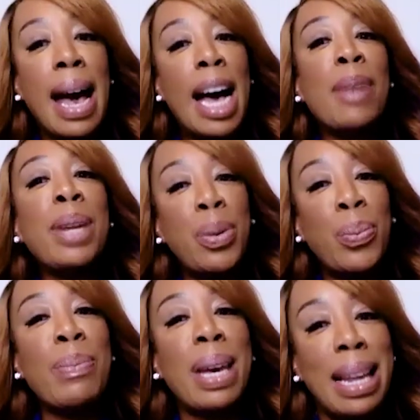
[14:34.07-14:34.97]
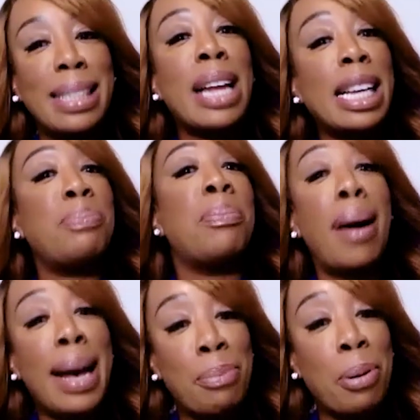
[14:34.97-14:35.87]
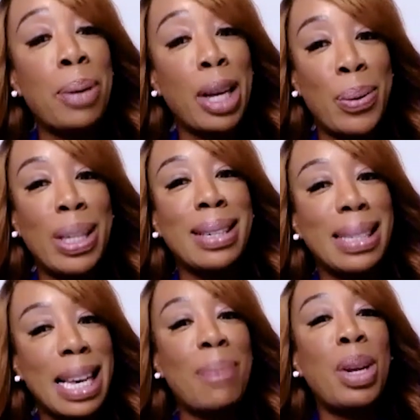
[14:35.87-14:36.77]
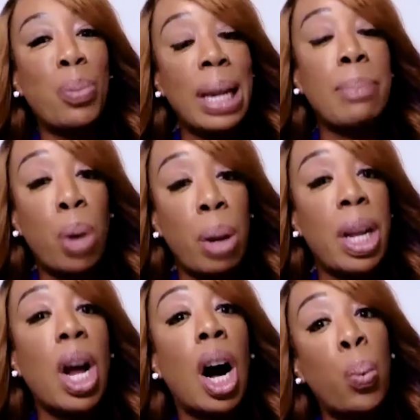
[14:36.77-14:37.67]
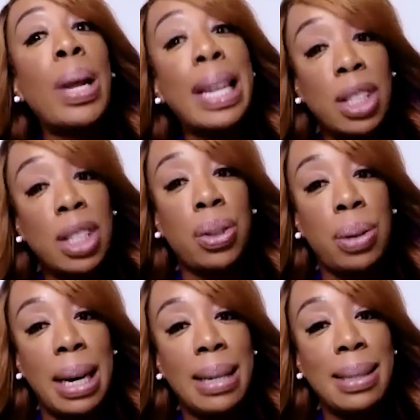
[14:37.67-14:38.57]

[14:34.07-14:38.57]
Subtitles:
How many women, and so that's my probably question, is how many women are willing to do